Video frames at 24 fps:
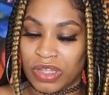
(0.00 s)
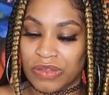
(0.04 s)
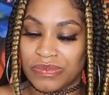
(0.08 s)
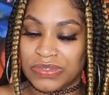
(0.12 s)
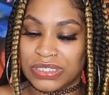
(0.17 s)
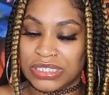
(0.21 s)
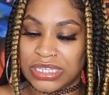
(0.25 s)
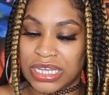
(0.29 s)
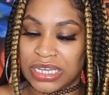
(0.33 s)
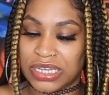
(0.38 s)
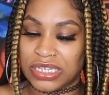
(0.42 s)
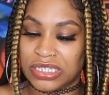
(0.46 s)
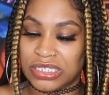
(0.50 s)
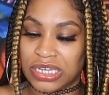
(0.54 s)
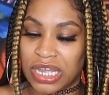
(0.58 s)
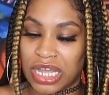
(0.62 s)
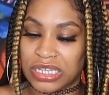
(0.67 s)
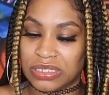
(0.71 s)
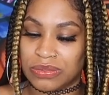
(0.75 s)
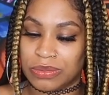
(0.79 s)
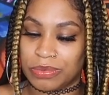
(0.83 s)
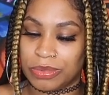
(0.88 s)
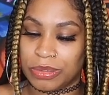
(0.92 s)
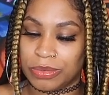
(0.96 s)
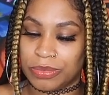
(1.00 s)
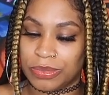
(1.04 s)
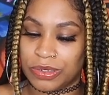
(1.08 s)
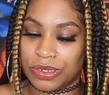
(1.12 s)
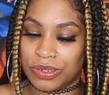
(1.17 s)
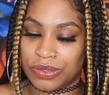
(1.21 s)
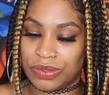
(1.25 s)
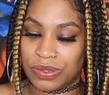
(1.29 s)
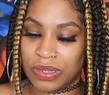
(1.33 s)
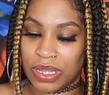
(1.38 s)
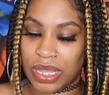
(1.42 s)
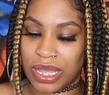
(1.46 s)
was taking shots with people,
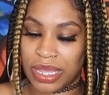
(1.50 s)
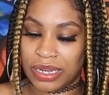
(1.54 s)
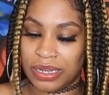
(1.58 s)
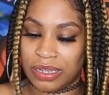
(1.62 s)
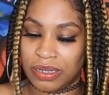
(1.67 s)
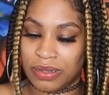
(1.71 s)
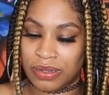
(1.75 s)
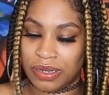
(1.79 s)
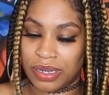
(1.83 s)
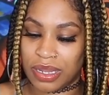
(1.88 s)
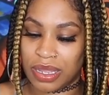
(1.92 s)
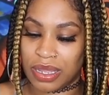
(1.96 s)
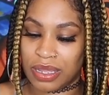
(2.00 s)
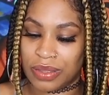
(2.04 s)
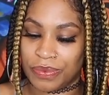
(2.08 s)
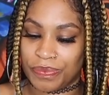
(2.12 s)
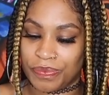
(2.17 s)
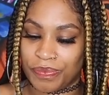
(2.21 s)
though. I ain't gonna lie.